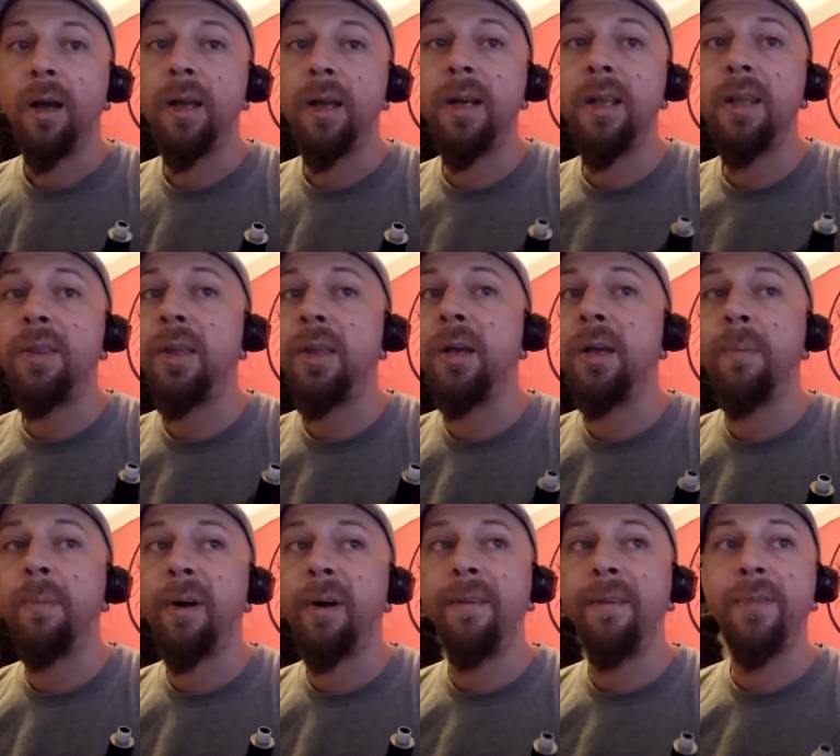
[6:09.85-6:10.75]
Anything
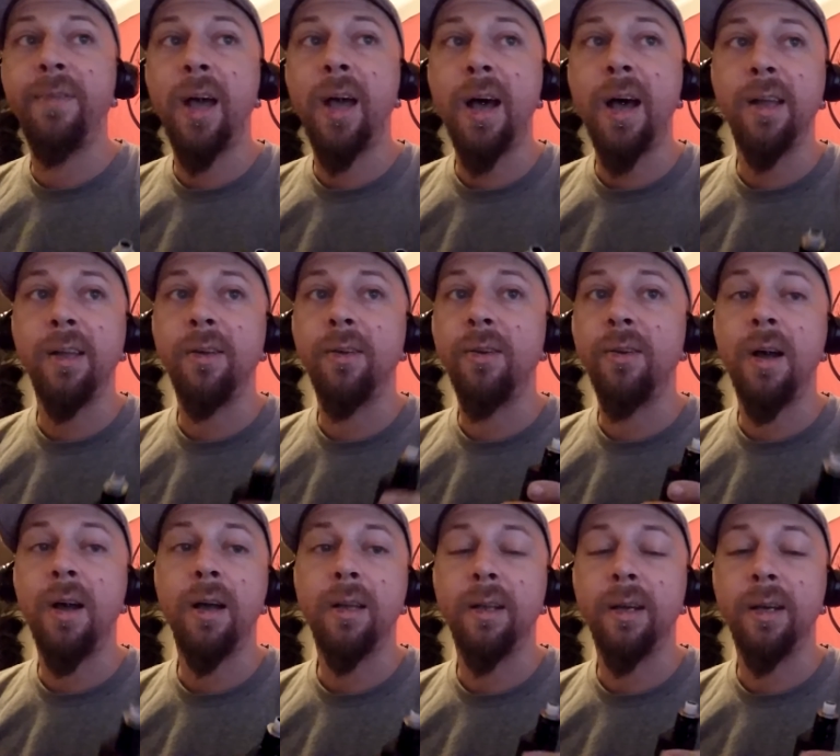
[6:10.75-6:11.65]
above that, you're
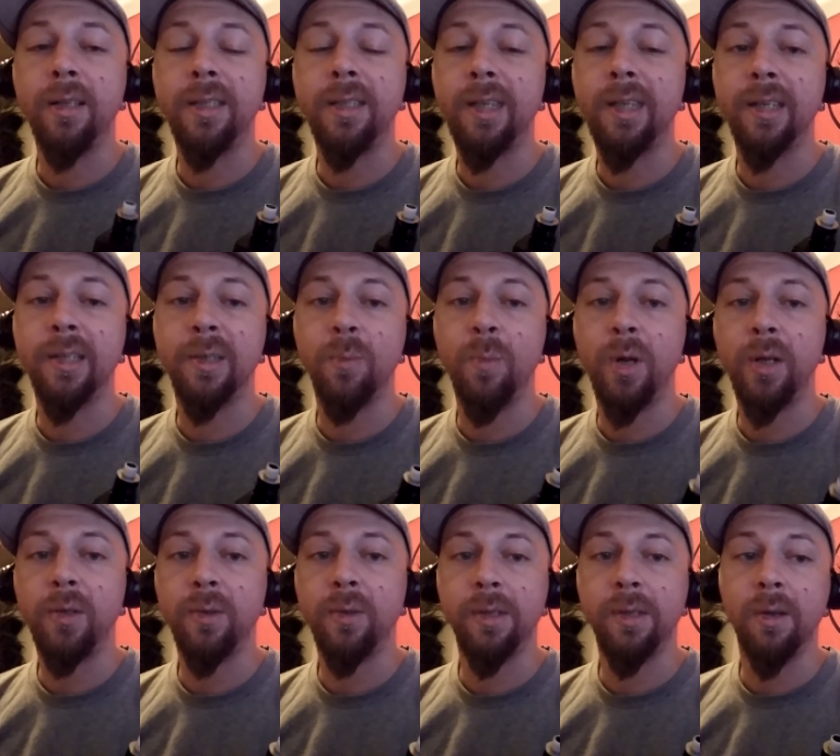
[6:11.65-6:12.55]
not going to see as
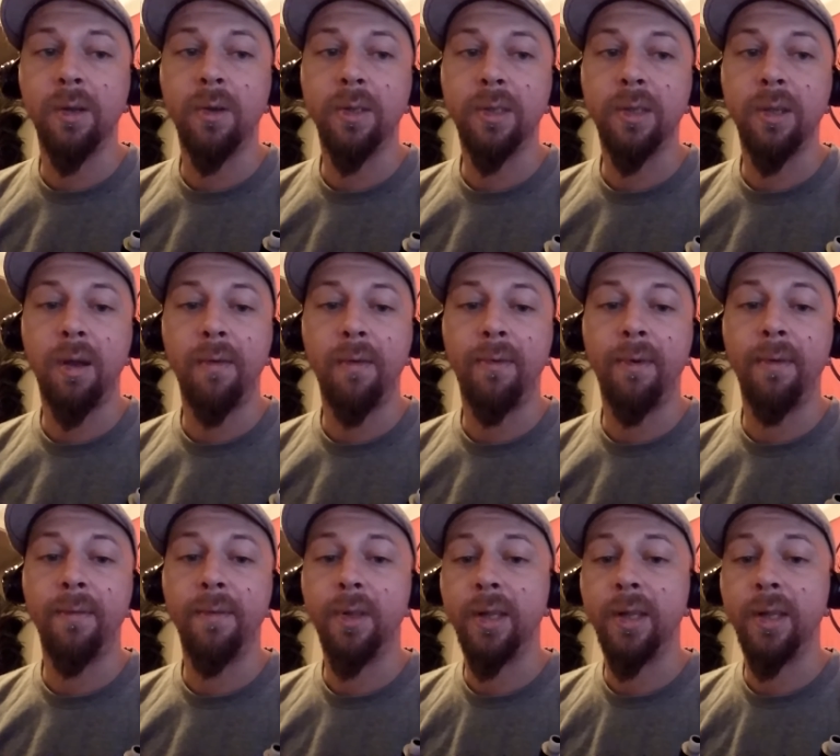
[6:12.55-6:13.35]
much results off of,